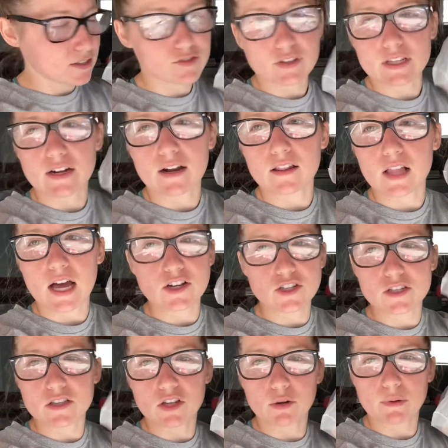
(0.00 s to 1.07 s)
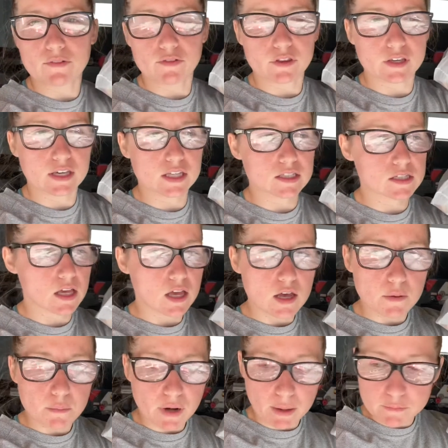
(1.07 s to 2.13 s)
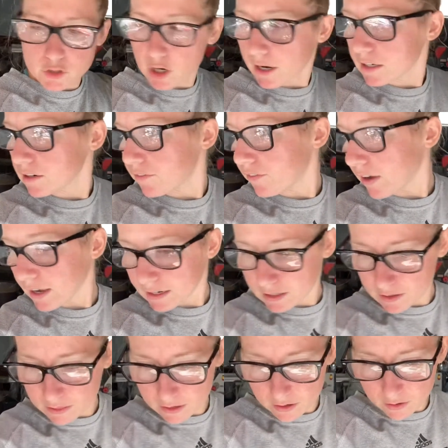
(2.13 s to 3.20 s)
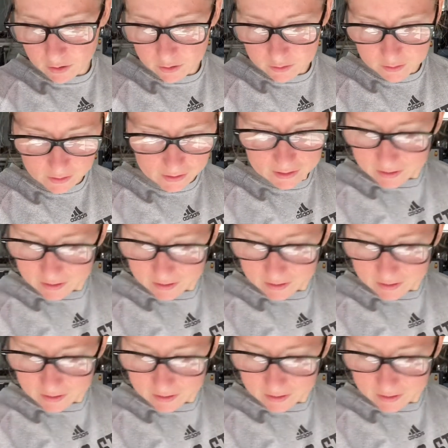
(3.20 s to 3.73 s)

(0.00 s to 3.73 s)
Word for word: really not a lot, just a little bit for the kids, but I'm trying to find their like